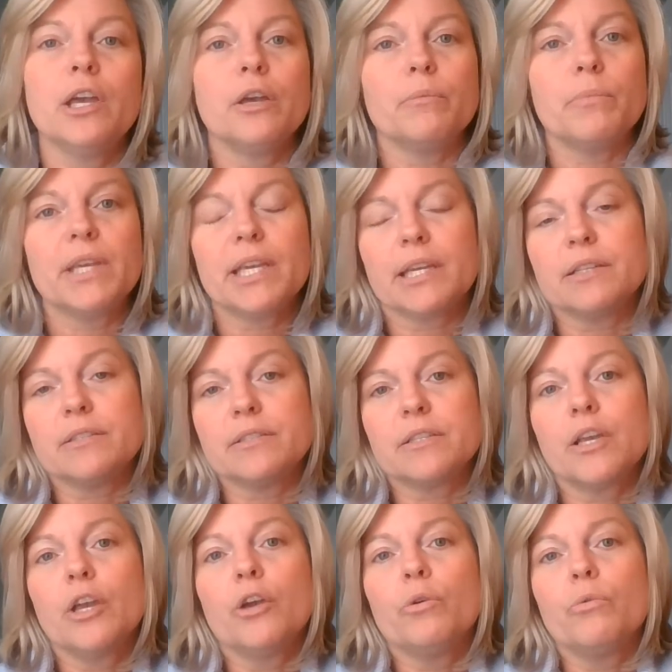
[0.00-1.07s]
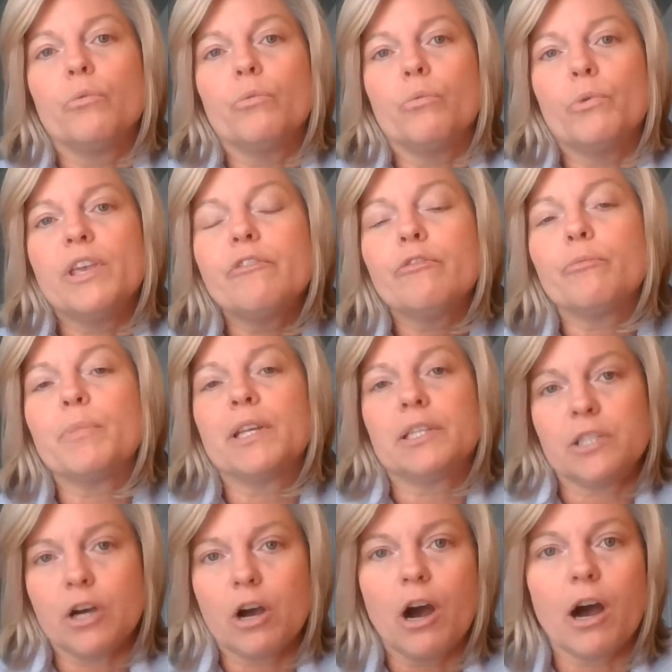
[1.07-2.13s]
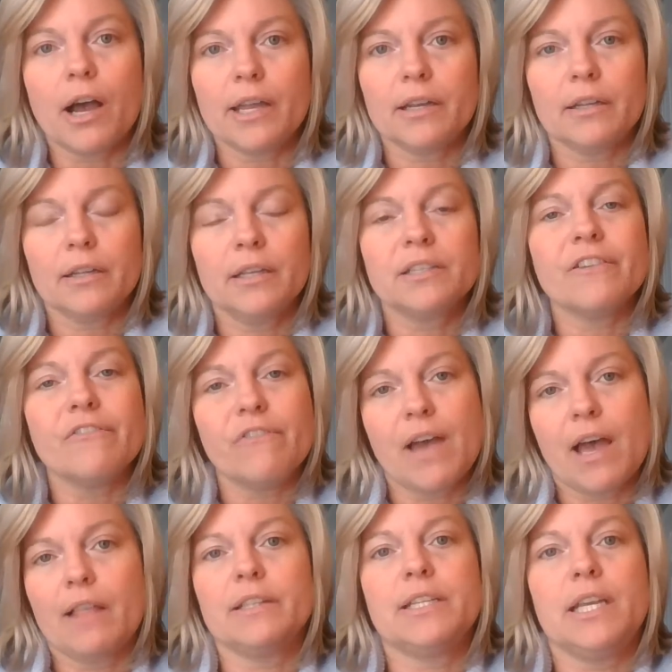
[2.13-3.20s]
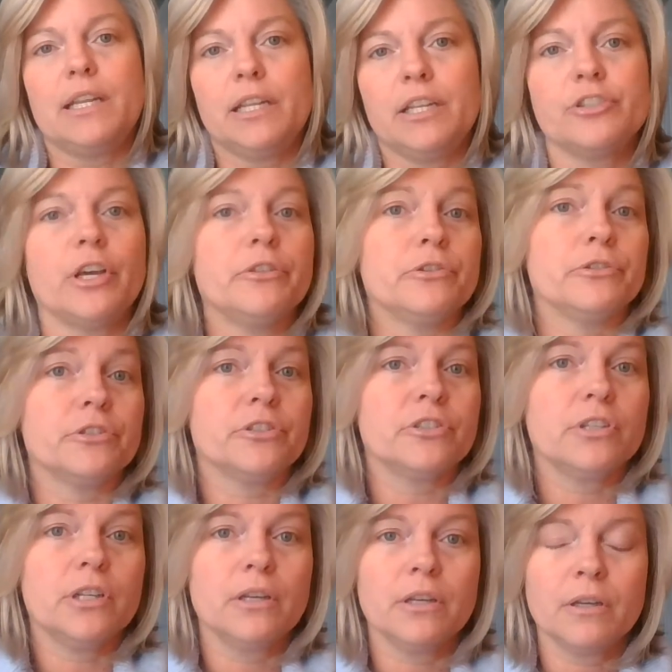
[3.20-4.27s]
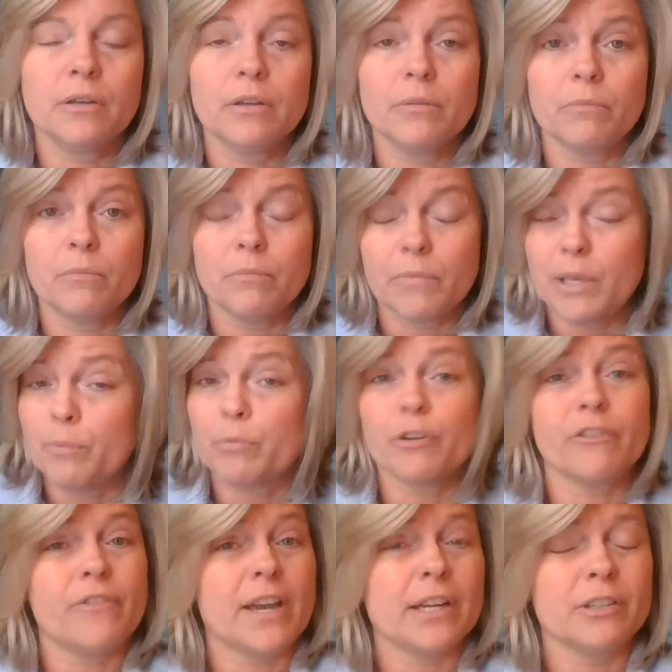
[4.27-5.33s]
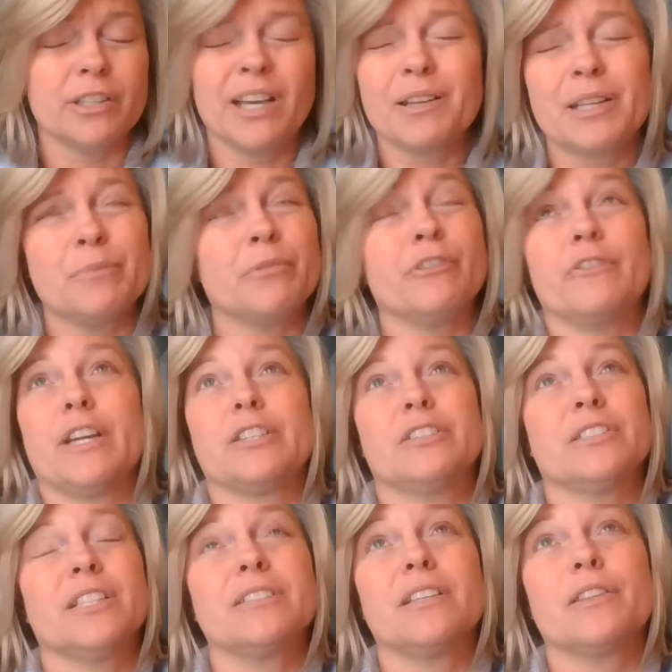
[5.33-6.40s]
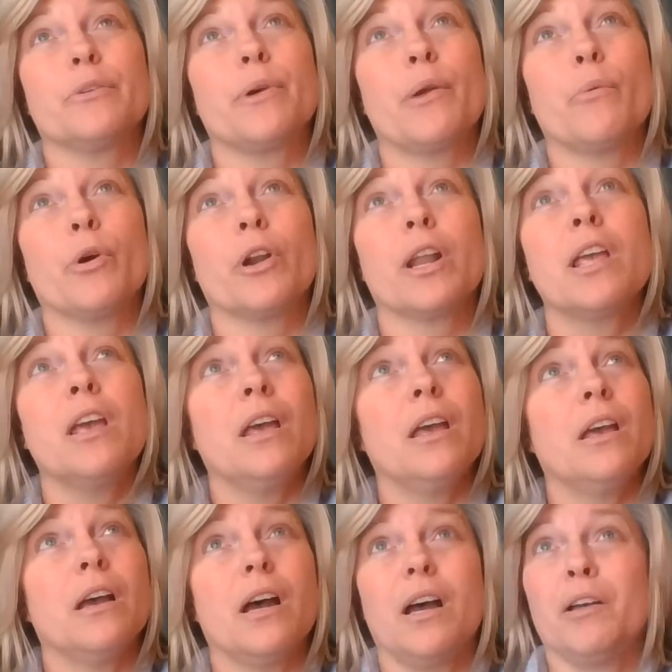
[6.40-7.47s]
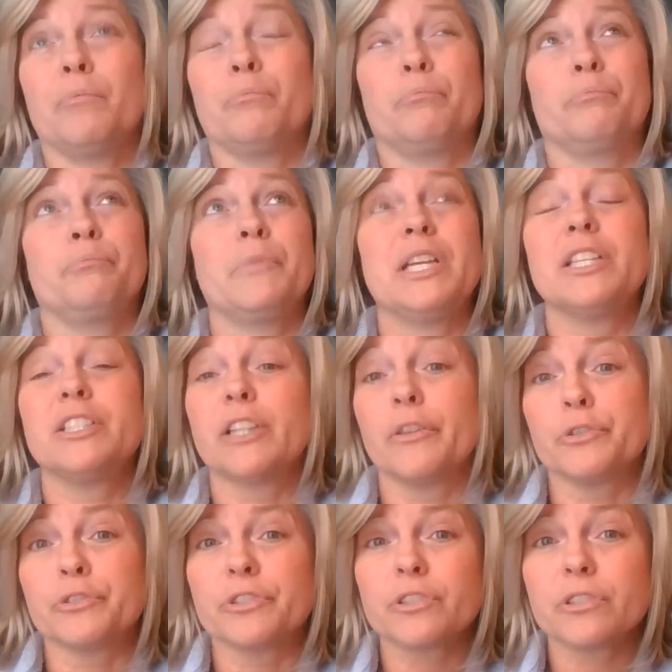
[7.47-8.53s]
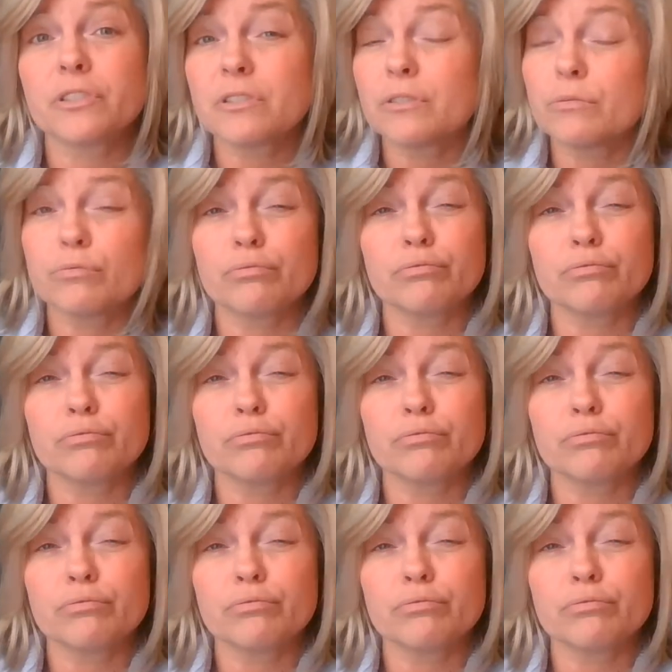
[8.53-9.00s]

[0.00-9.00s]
because we've been taught to validate each other's not imperfections, that's not the right word, each other's